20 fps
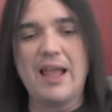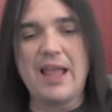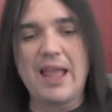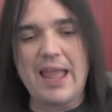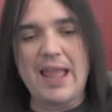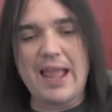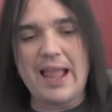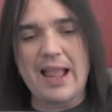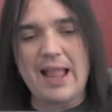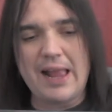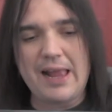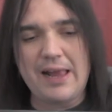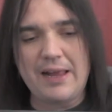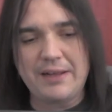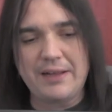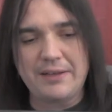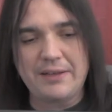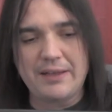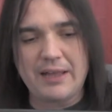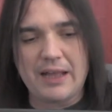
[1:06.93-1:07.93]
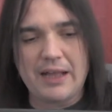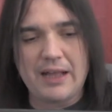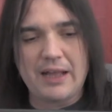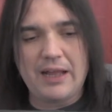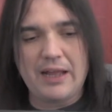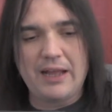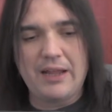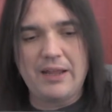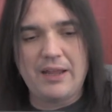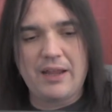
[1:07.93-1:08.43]
And
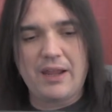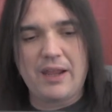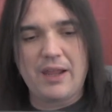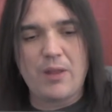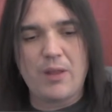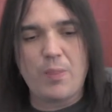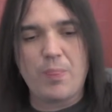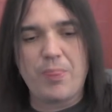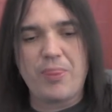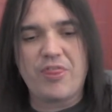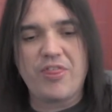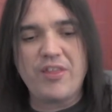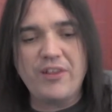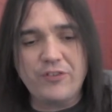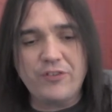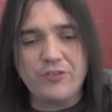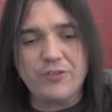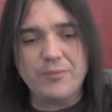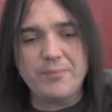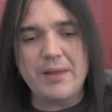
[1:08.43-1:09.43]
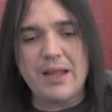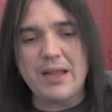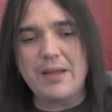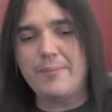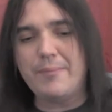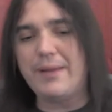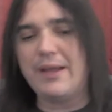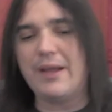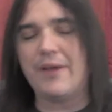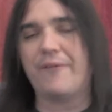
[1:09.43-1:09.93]
this may
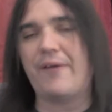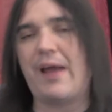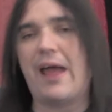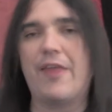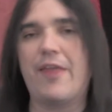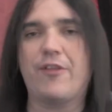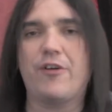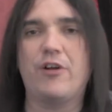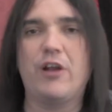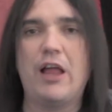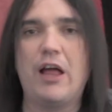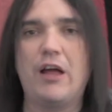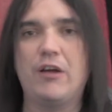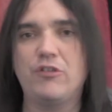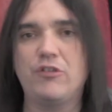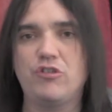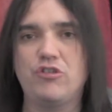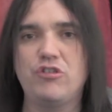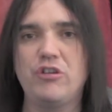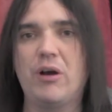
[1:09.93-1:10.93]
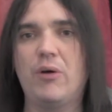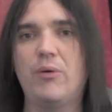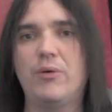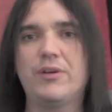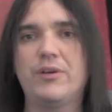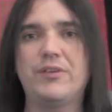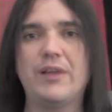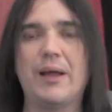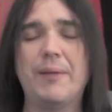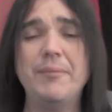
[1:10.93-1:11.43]
be a rather long show
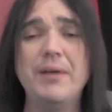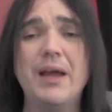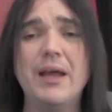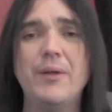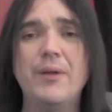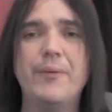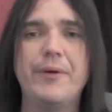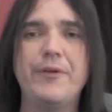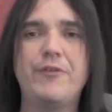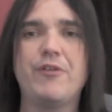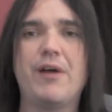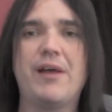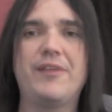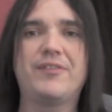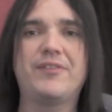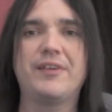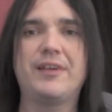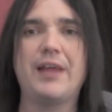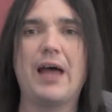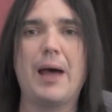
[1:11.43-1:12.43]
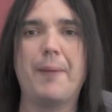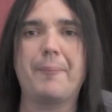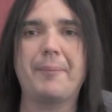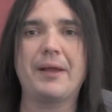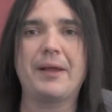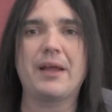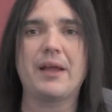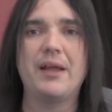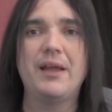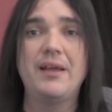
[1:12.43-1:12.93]
because I'm going to address a
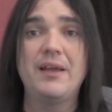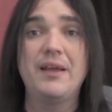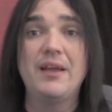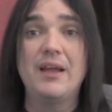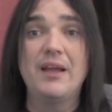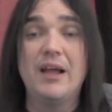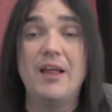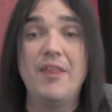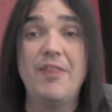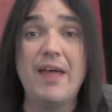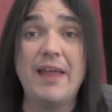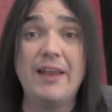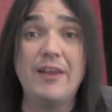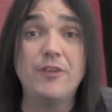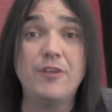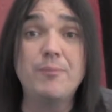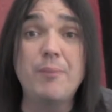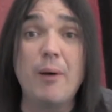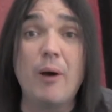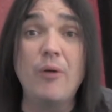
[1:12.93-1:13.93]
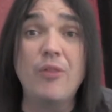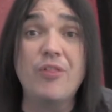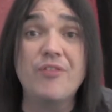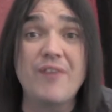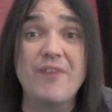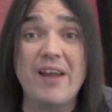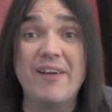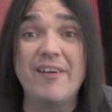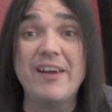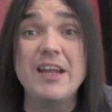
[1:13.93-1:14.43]
topic that is both
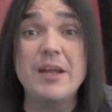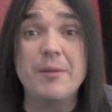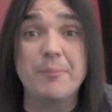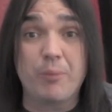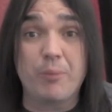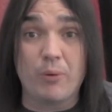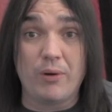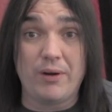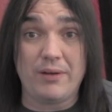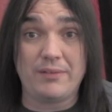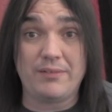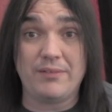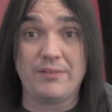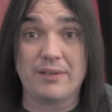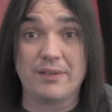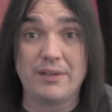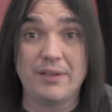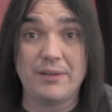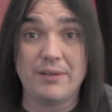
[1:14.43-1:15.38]
very important